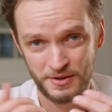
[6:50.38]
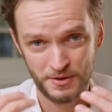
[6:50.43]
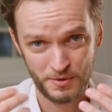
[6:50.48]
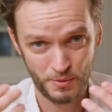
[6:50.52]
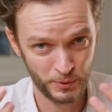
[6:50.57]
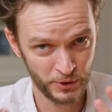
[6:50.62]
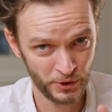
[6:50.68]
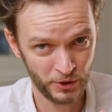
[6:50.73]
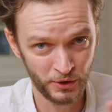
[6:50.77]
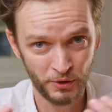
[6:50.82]

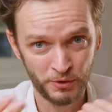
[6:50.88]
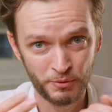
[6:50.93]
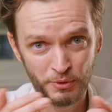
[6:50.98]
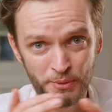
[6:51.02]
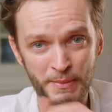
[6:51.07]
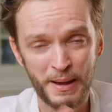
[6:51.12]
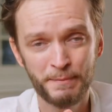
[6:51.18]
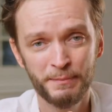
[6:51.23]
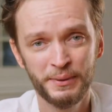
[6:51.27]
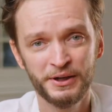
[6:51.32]
We all
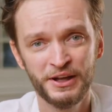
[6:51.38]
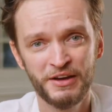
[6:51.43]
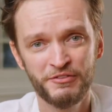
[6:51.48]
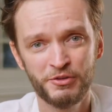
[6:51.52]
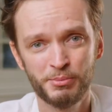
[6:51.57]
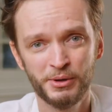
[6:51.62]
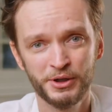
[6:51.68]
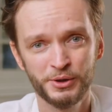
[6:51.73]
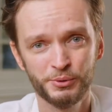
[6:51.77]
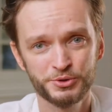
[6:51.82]
remember that
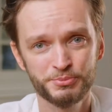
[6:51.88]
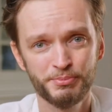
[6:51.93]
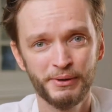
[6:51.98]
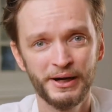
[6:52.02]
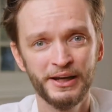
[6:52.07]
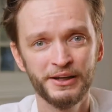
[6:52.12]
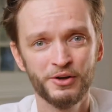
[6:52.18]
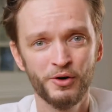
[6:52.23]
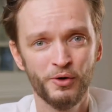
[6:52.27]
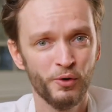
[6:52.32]
everybody was
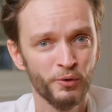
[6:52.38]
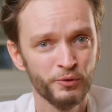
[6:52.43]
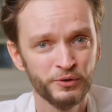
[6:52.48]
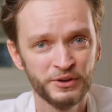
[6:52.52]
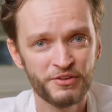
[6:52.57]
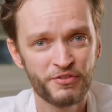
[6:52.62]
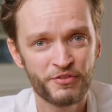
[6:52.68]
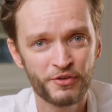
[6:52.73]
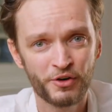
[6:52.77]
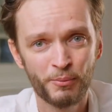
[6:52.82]
buying
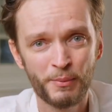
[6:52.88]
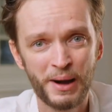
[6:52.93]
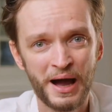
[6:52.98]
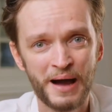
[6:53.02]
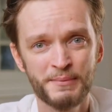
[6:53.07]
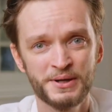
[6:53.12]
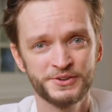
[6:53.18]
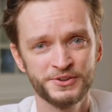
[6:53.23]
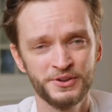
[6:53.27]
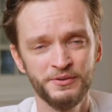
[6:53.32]
only from
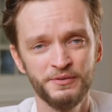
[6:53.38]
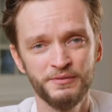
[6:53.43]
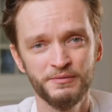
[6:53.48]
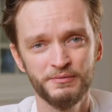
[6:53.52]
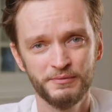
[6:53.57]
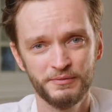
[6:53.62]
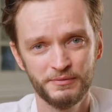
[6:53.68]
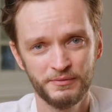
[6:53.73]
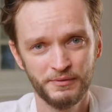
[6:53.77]
Amazon.